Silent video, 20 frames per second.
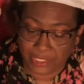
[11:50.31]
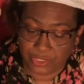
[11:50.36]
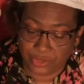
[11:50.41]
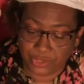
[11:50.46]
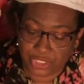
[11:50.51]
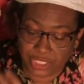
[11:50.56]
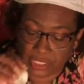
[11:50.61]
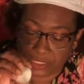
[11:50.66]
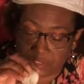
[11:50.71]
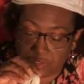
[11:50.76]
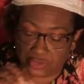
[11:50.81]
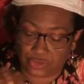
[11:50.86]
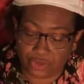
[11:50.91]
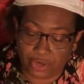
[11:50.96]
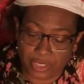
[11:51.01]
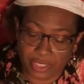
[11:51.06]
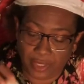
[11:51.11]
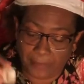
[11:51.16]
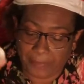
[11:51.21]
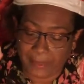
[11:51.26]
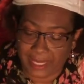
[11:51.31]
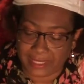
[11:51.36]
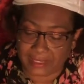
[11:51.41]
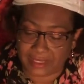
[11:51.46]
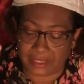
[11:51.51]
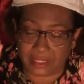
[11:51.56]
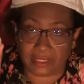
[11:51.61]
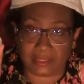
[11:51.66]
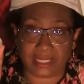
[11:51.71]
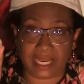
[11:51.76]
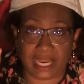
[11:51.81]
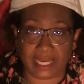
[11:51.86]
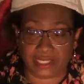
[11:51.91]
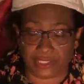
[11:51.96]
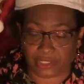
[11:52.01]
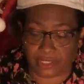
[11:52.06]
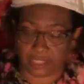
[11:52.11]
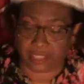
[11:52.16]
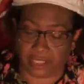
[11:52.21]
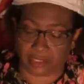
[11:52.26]
and you just draw your pattern
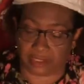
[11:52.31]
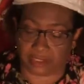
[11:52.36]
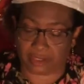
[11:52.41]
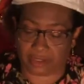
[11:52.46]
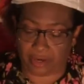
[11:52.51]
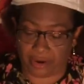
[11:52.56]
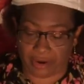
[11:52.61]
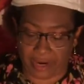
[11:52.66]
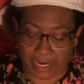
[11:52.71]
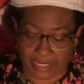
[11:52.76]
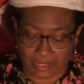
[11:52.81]
and you cut.